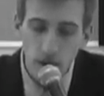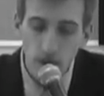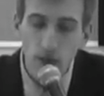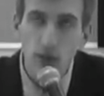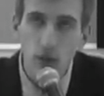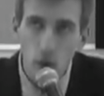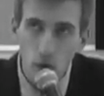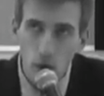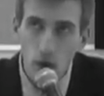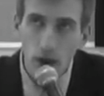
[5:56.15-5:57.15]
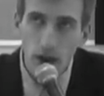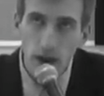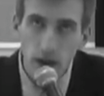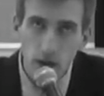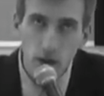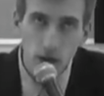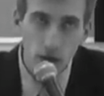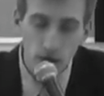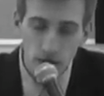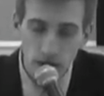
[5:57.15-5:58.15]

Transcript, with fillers: barrels of oil each year.